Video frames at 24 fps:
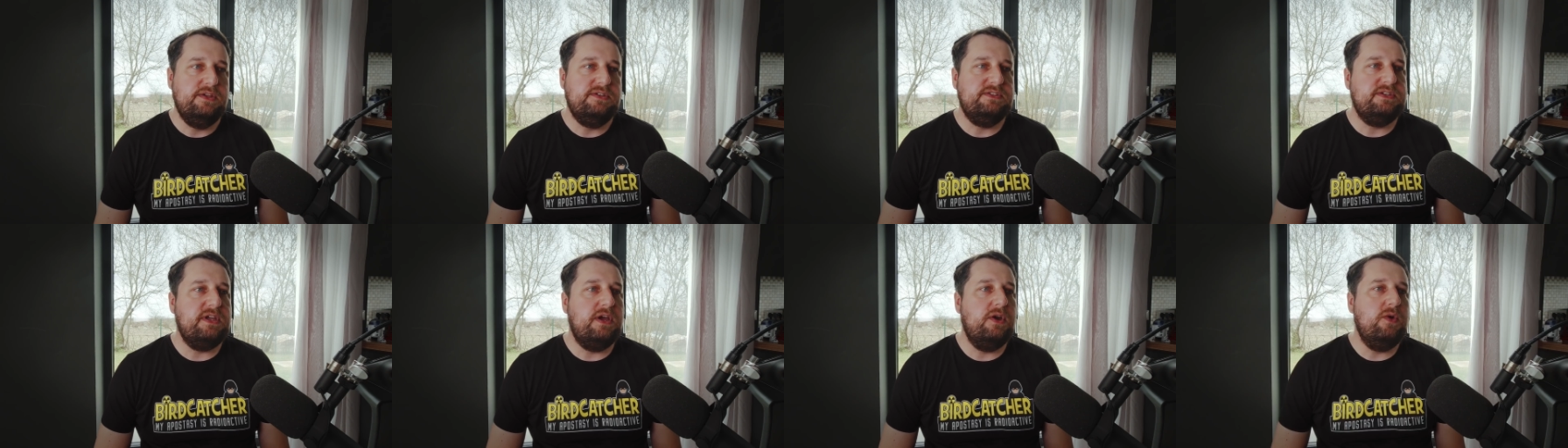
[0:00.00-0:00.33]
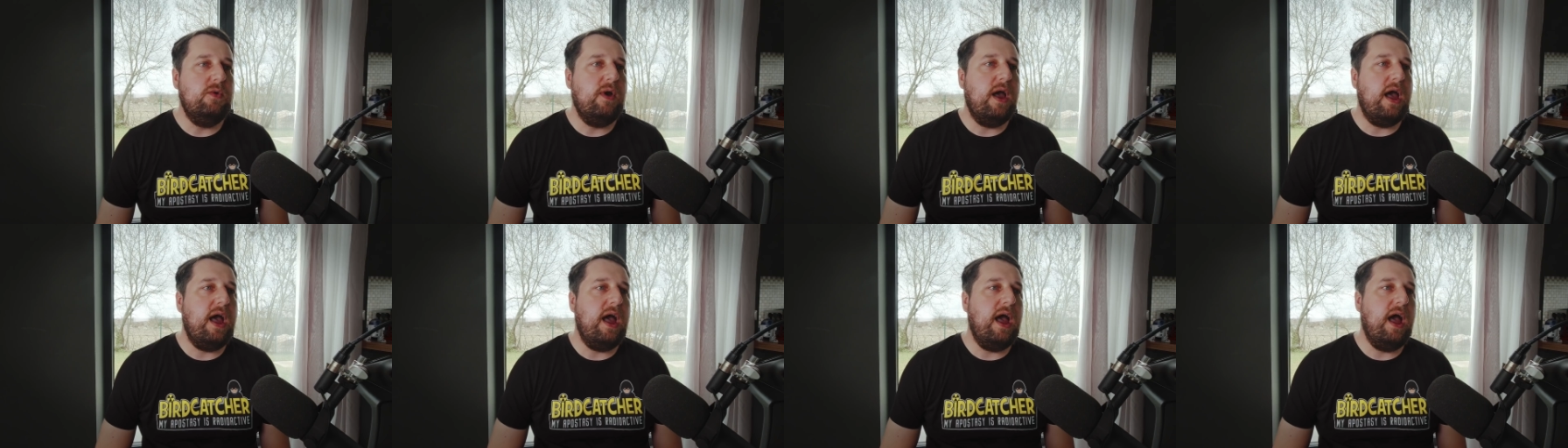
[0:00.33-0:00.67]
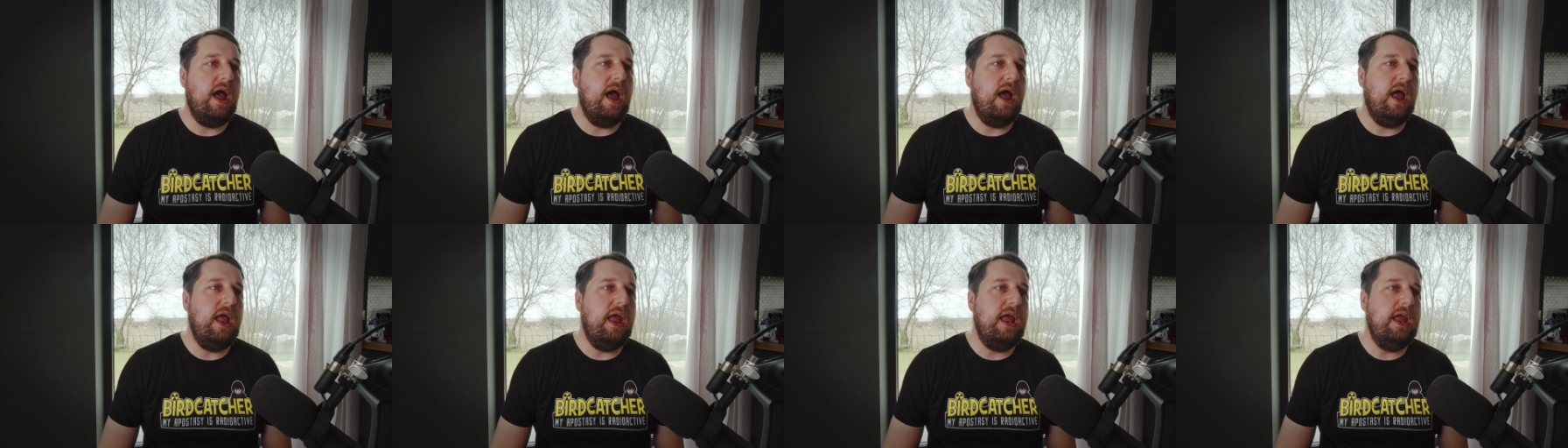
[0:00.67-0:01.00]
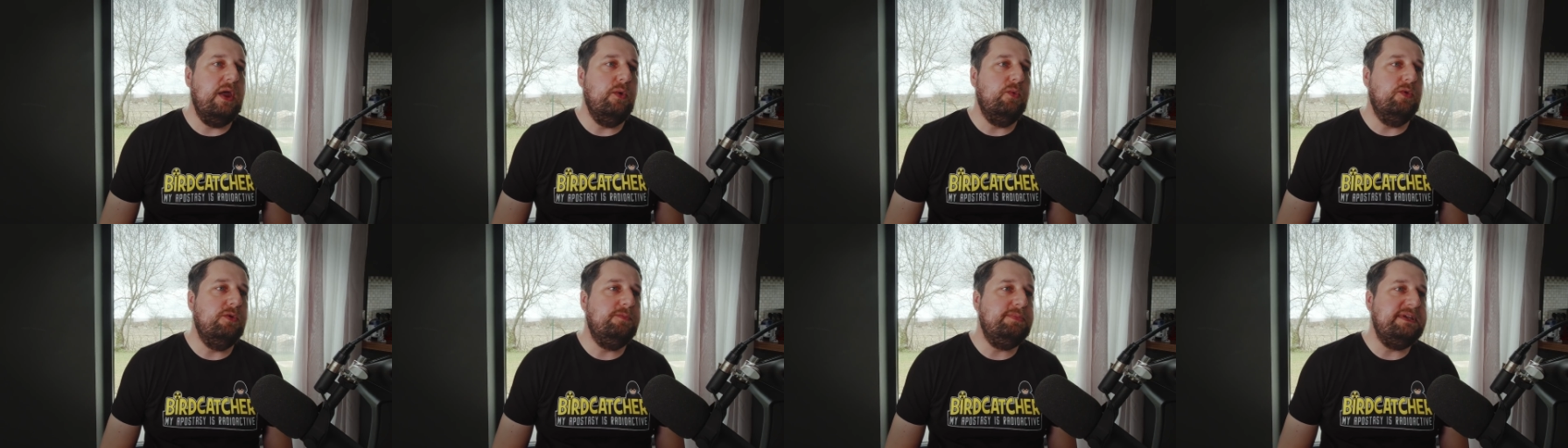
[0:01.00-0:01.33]
So
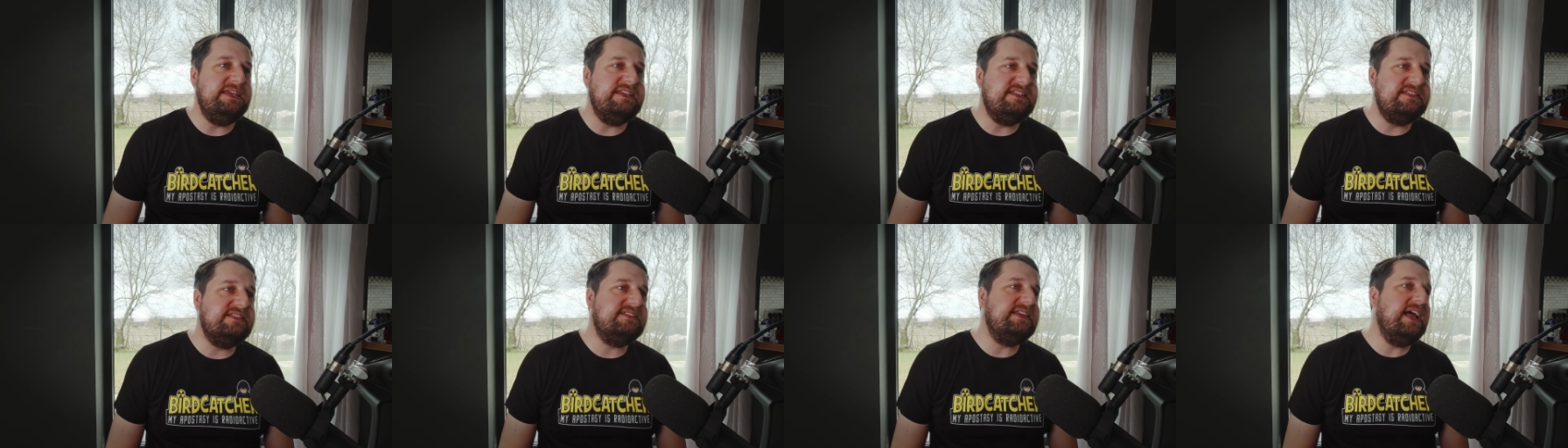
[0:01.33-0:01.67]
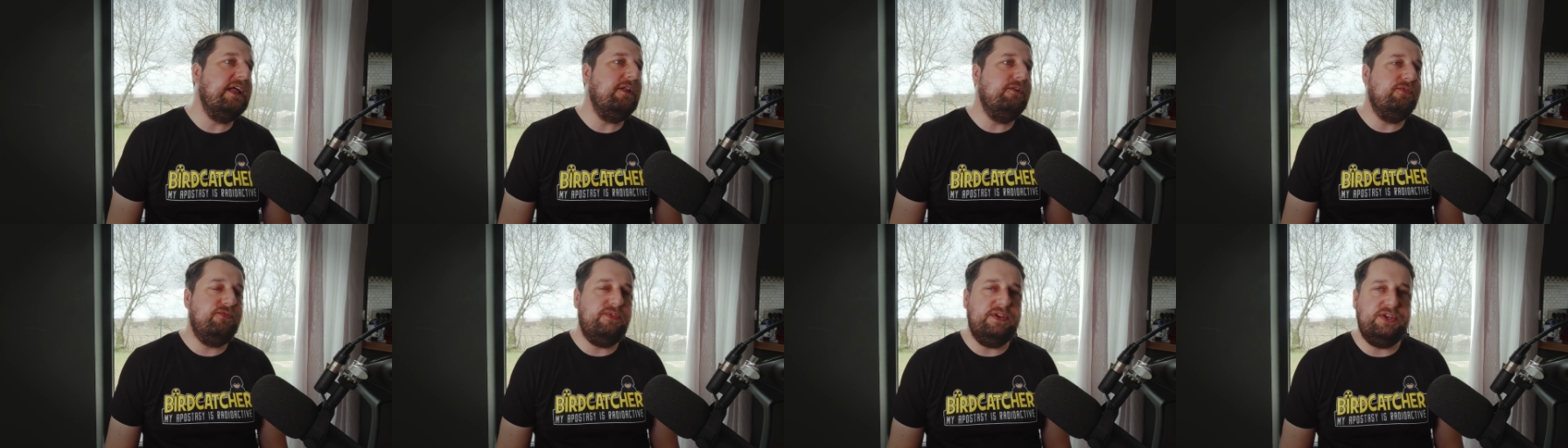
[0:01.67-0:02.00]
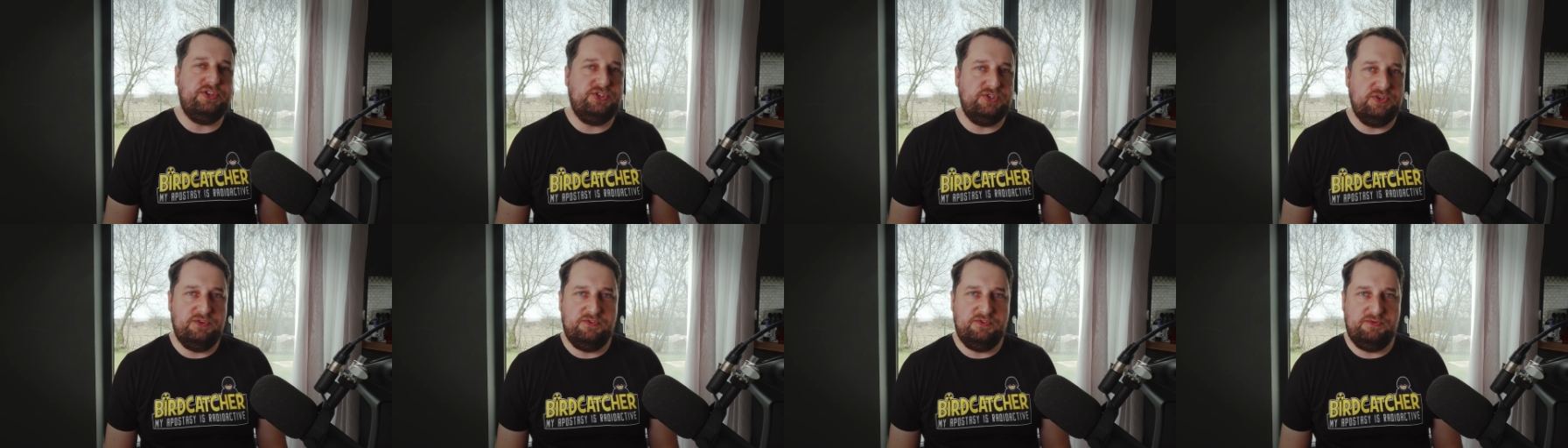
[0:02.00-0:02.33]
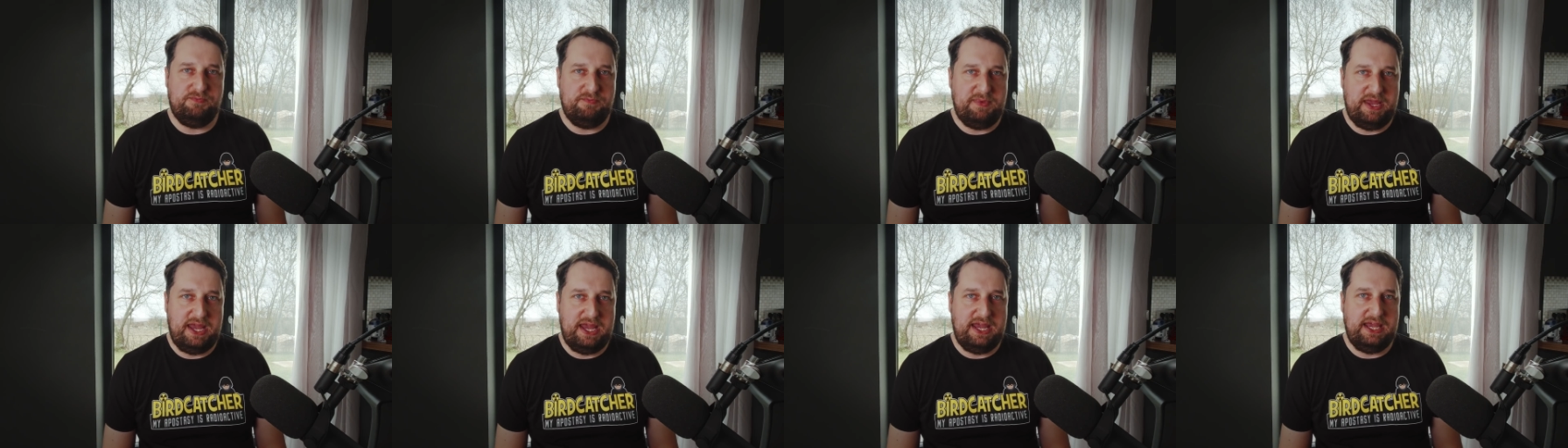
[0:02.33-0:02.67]
it would be selfish
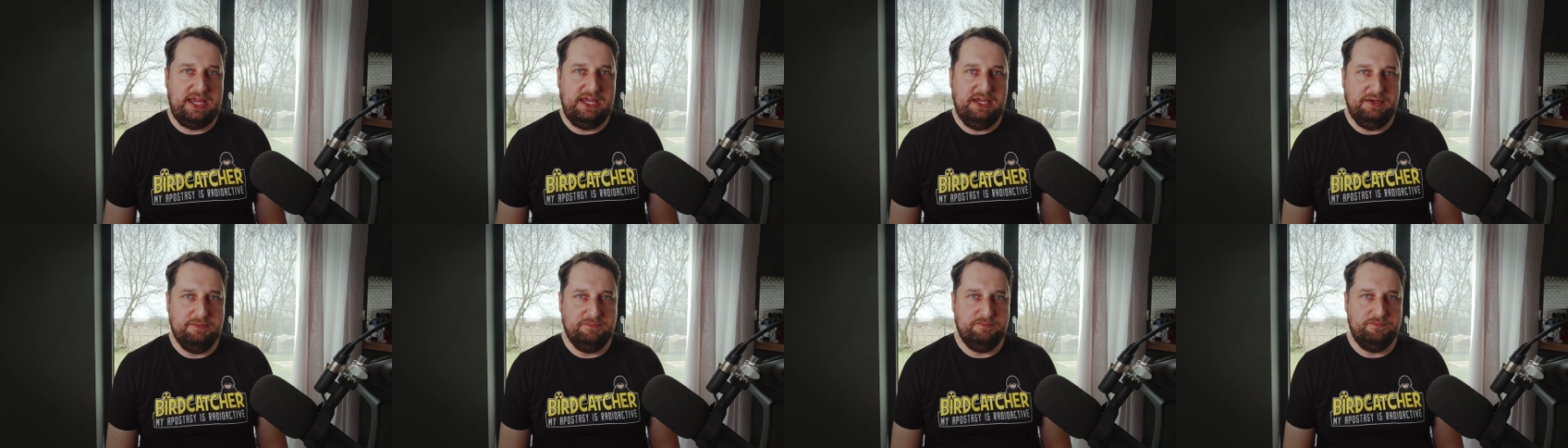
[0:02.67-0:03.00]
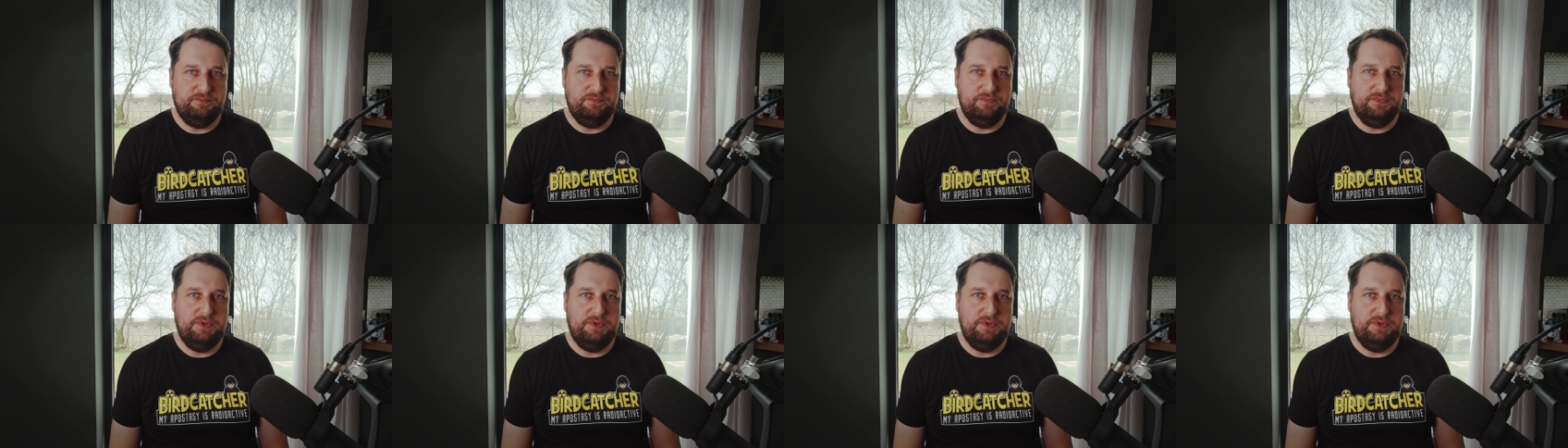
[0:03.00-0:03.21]
of me